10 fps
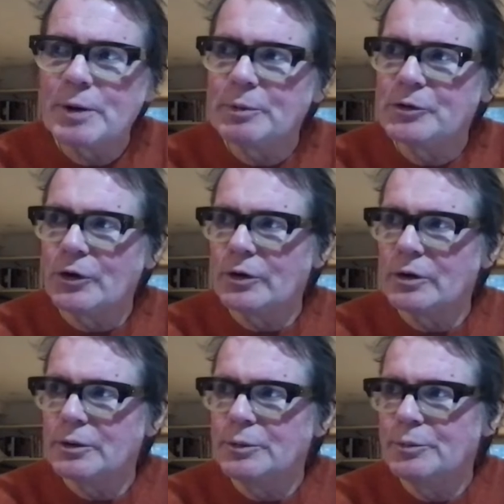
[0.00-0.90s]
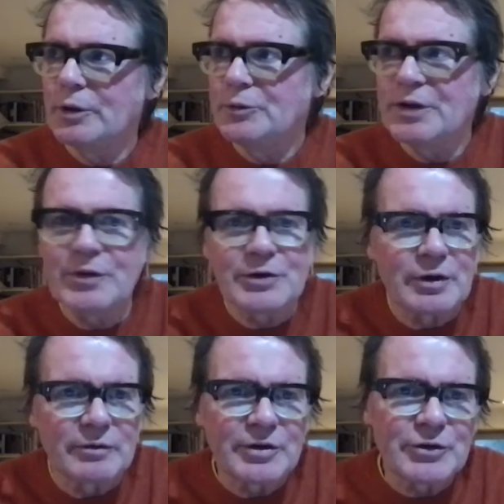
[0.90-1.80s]
people don't know who did the
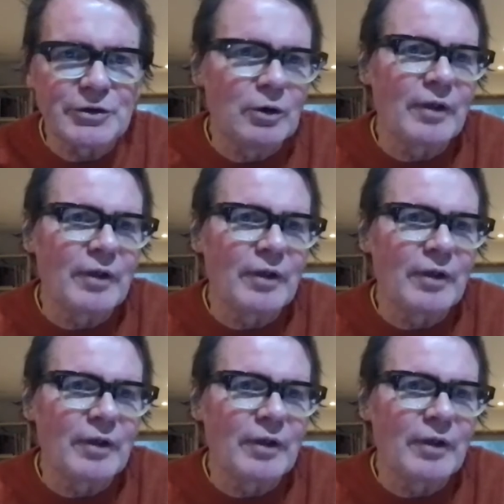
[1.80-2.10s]
song. They just know